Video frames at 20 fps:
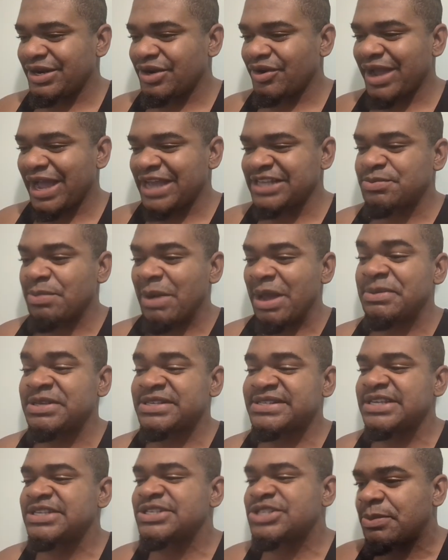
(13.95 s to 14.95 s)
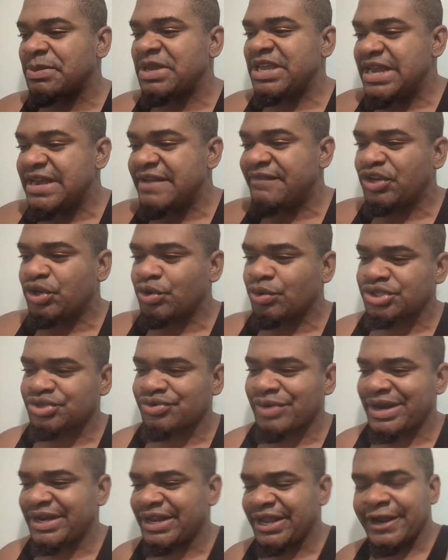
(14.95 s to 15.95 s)
Now, guys, you might be seeing some individuals
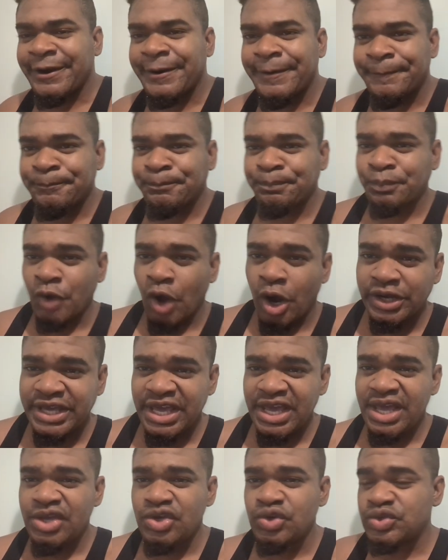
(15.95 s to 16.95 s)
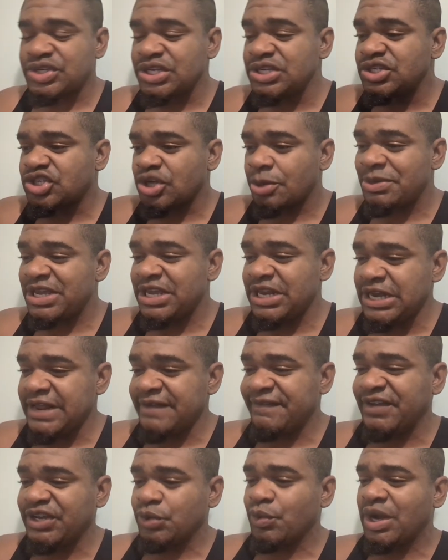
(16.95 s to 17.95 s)
right there. Okay, you've seen some
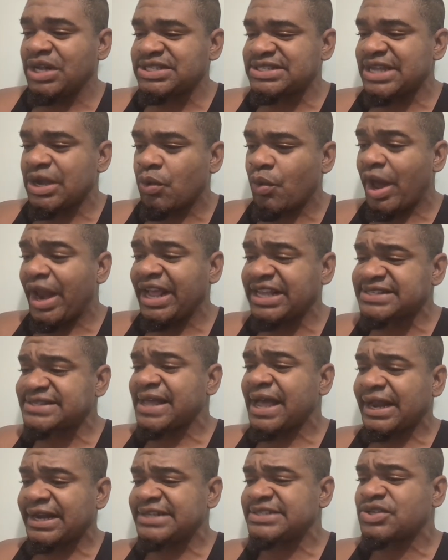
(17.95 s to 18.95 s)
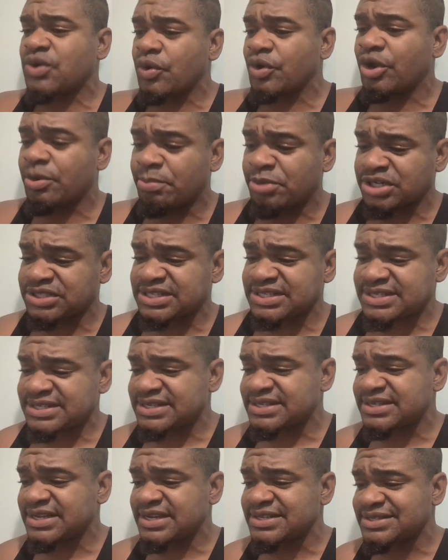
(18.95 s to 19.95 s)
individuals there. What exactly is going on, brothers and
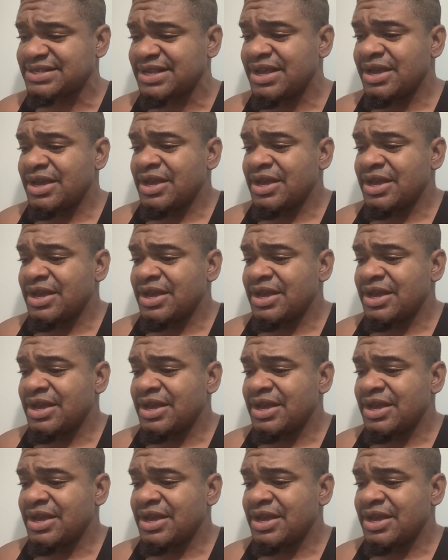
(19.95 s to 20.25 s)
sisters?